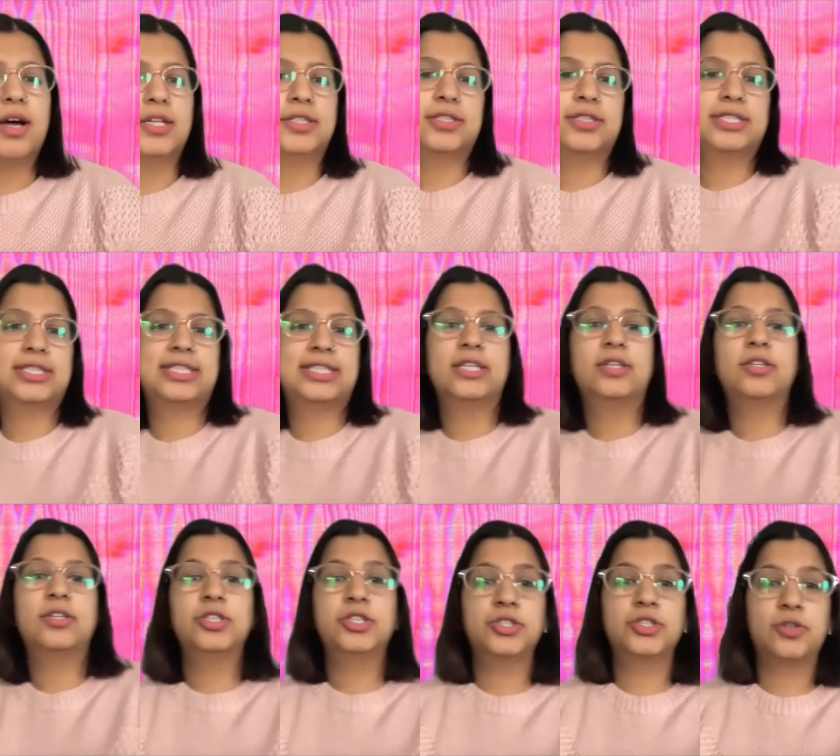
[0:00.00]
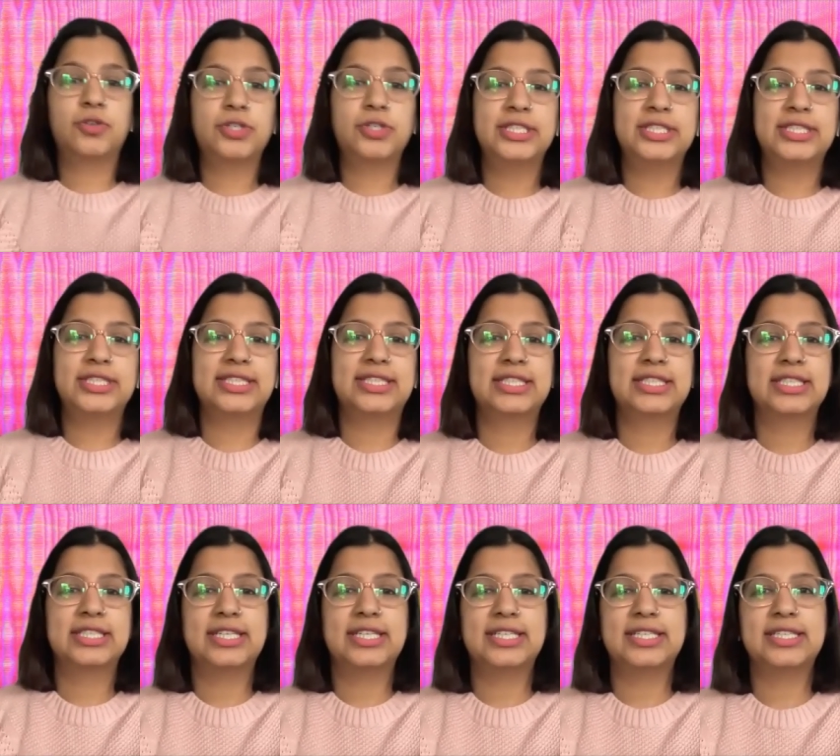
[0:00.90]
So the single source
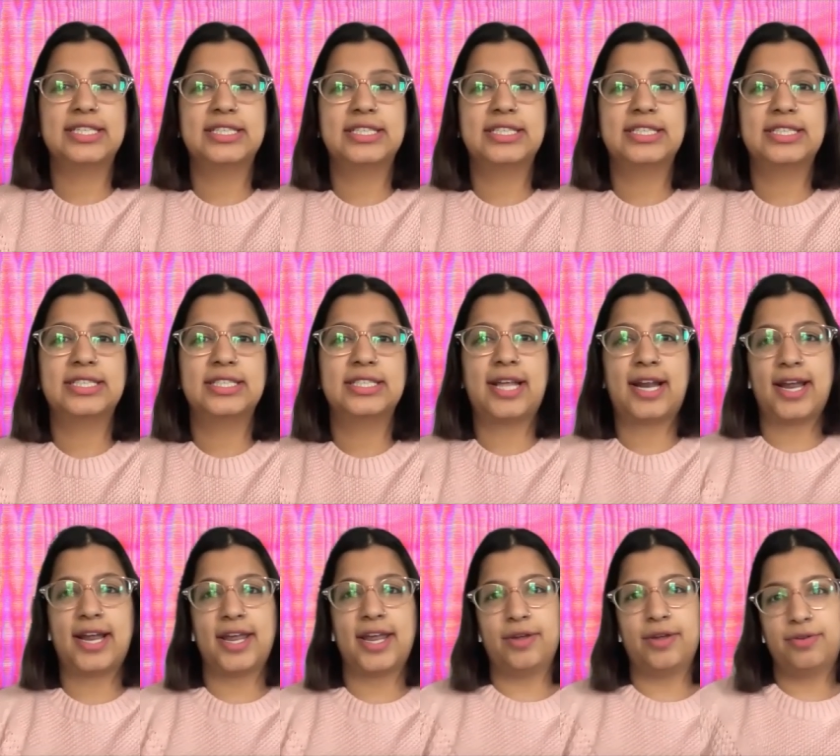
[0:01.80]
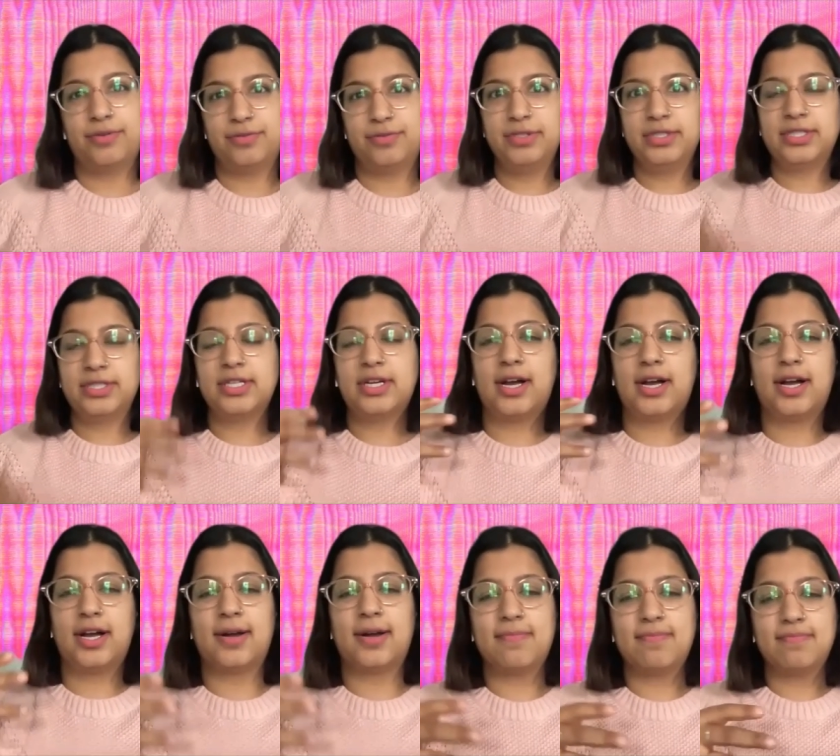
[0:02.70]
is that I use
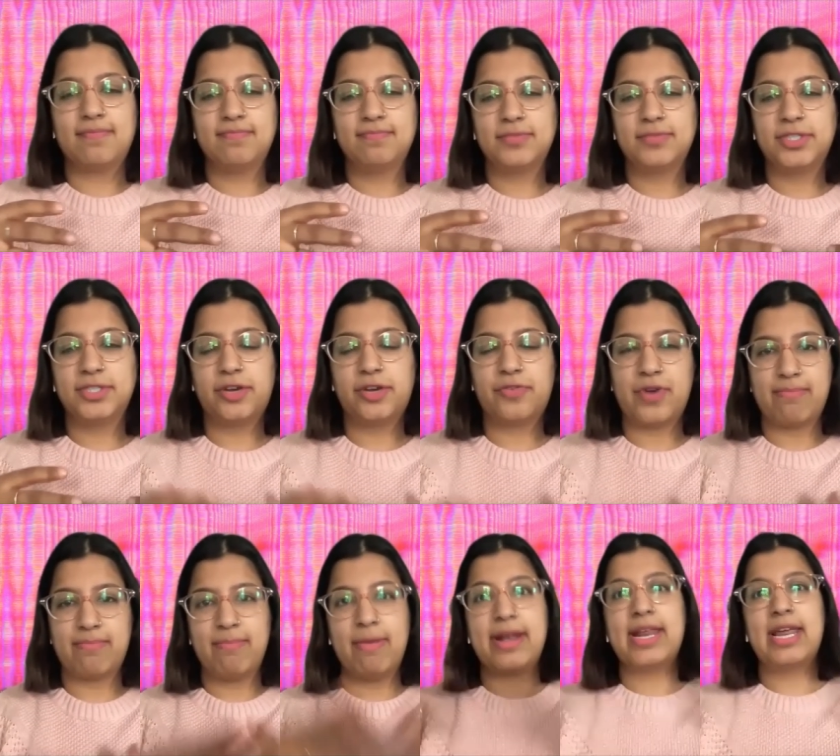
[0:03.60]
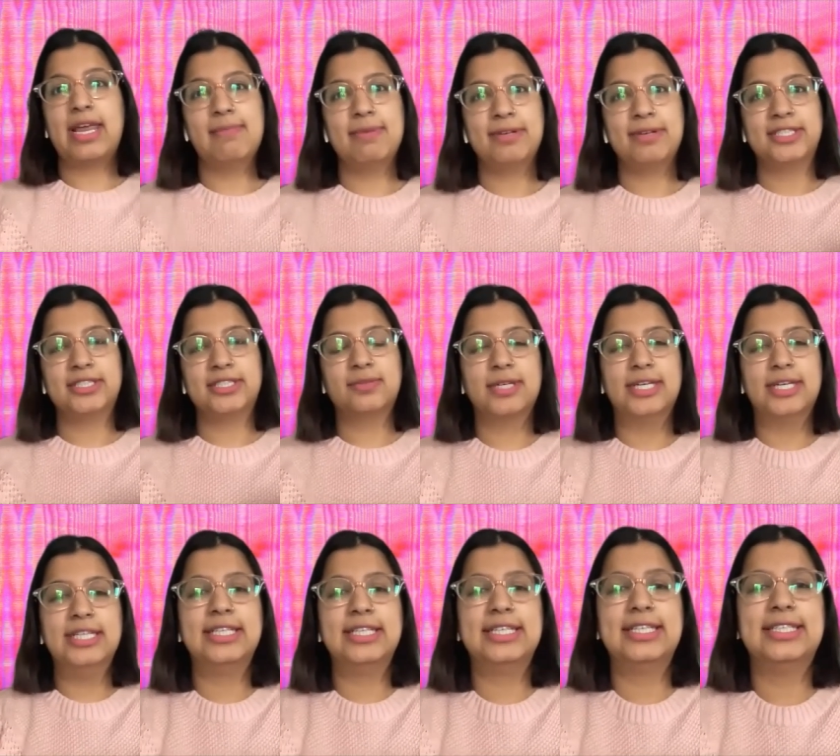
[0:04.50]
to create many images
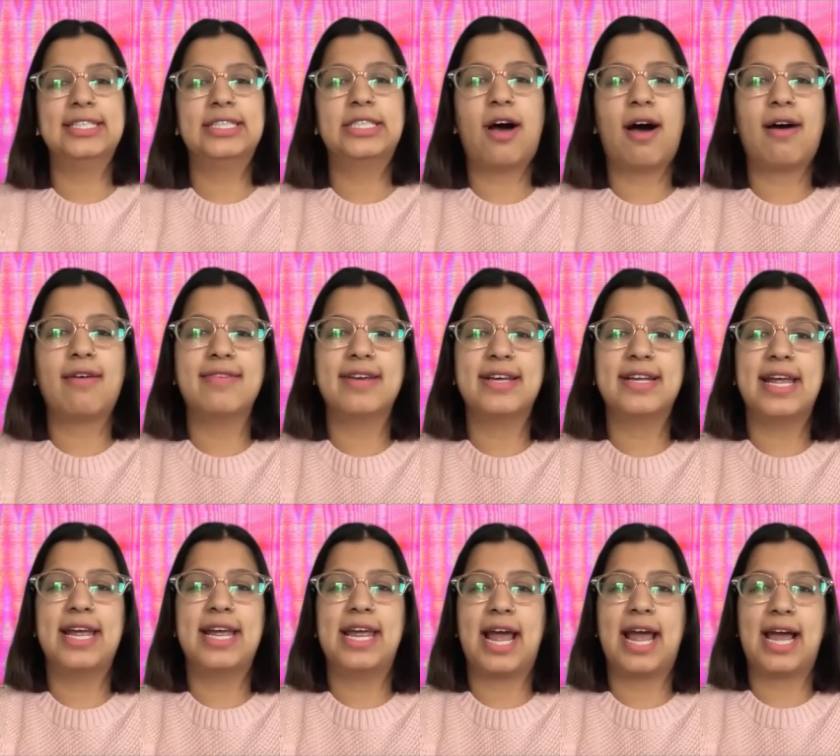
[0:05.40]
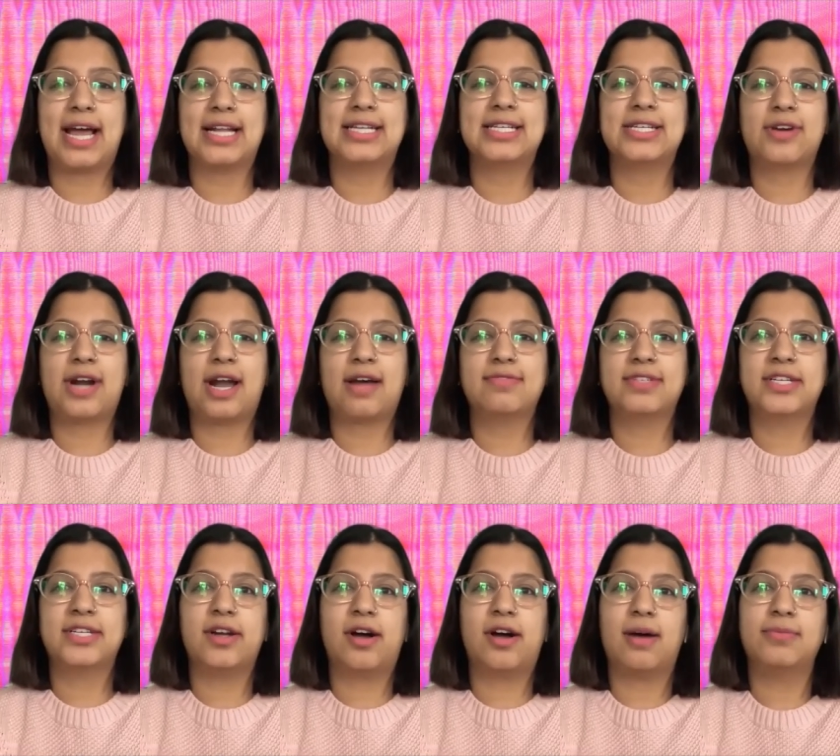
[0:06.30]
with is often a
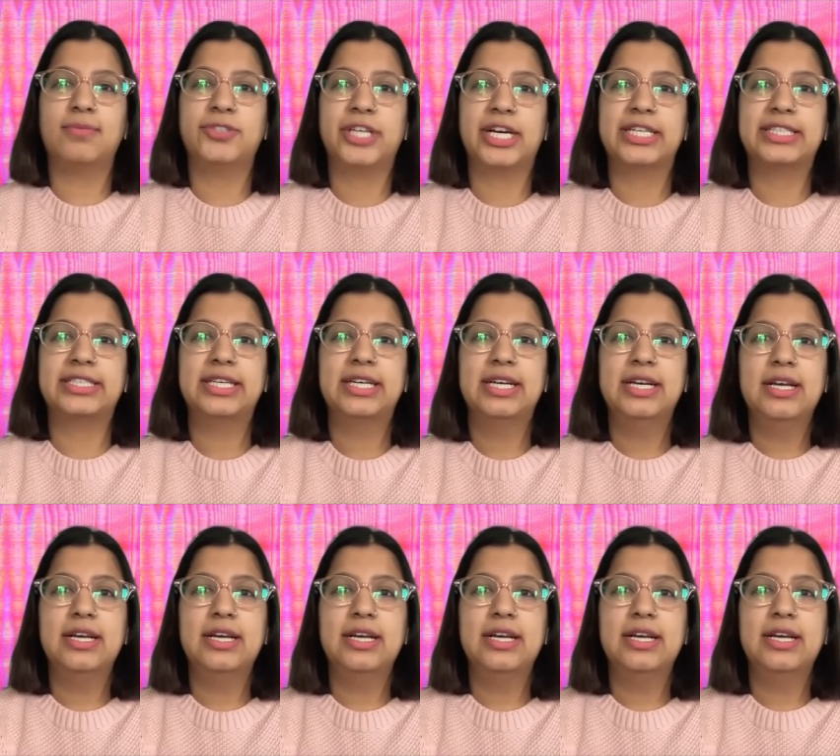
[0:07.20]
handcrafted object